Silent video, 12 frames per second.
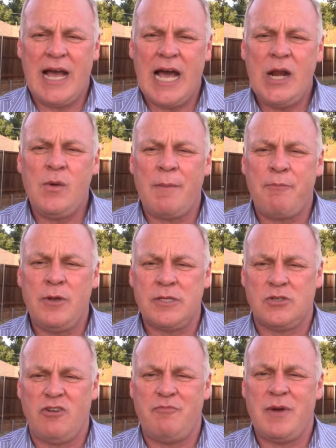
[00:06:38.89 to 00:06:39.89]
how do I
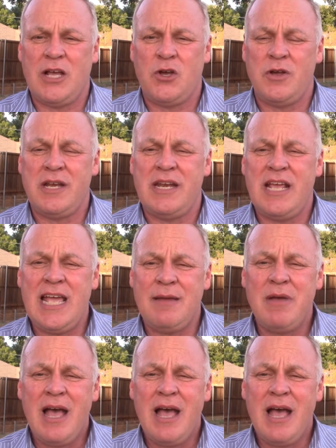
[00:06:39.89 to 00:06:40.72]
preserve my good name?